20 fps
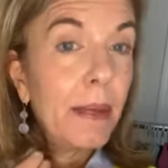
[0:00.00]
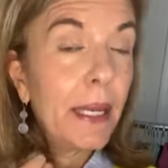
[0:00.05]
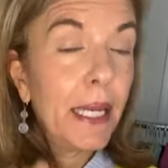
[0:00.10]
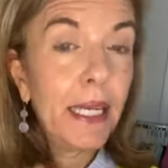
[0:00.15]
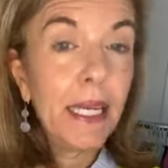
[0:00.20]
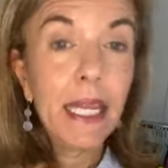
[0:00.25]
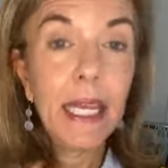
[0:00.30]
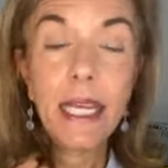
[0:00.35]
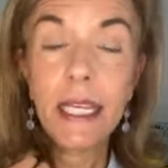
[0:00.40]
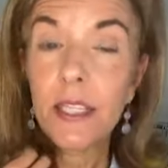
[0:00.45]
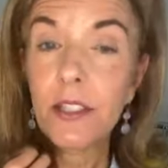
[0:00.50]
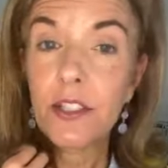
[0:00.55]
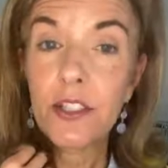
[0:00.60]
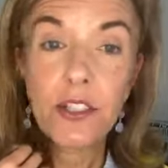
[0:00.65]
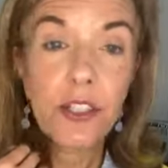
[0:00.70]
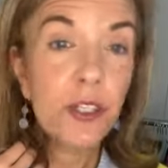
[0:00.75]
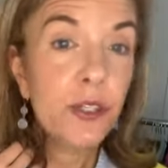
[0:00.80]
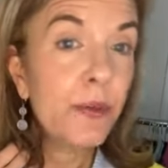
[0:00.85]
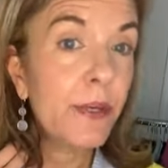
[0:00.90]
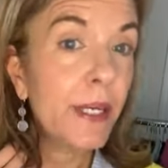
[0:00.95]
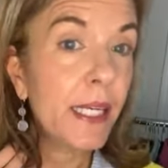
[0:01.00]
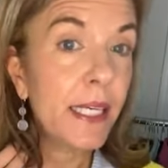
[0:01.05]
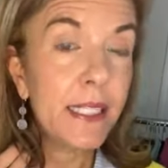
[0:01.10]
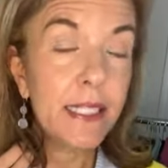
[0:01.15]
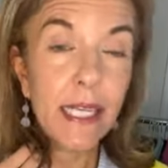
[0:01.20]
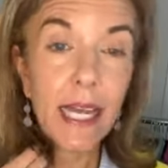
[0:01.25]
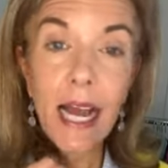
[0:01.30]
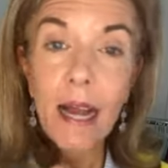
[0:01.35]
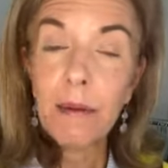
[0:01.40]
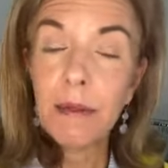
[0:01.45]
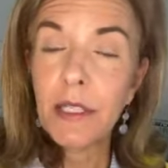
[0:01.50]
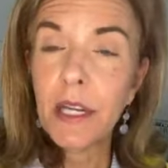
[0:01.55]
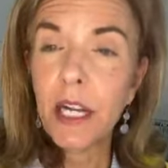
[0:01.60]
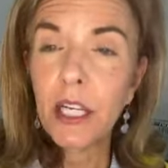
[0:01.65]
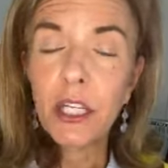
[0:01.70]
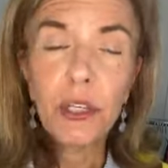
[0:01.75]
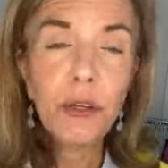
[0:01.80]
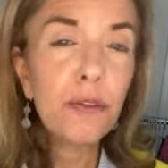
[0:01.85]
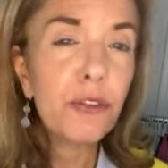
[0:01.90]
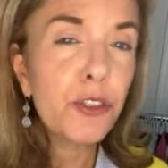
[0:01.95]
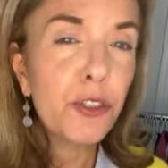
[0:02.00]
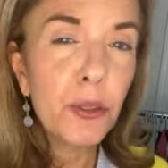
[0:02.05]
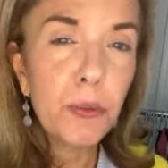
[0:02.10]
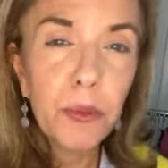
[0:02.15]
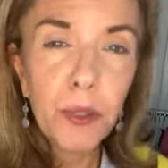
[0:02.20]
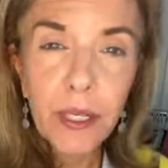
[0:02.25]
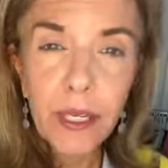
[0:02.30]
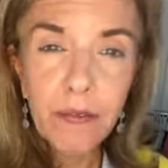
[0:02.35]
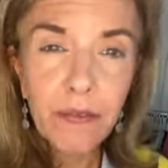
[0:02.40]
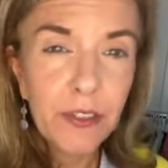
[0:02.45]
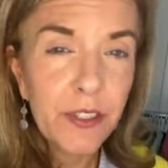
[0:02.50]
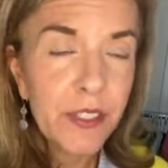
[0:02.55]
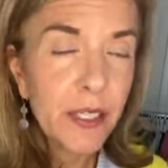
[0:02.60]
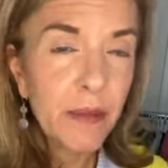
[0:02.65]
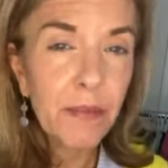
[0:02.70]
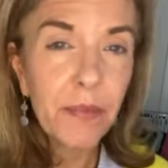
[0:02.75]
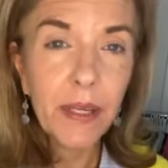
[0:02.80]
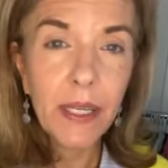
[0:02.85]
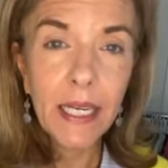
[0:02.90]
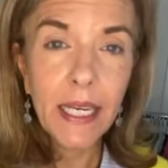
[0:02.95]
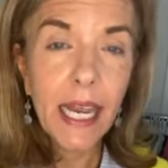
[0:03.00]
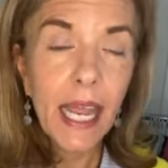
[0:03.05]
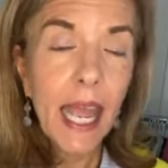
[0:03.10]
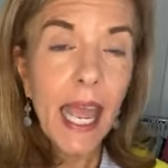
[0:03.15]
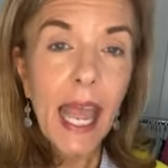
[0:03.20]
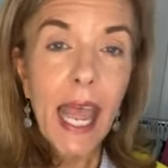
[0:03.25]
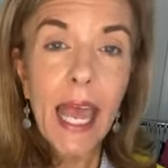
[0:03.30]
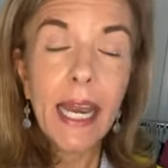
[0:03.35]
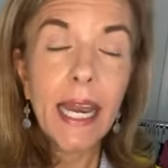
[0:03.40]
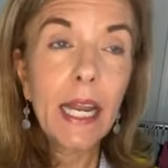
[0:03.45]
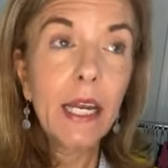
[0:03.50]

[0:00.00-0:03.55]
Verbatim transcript: I mean, it is too easy. I was on YouTube looking for something,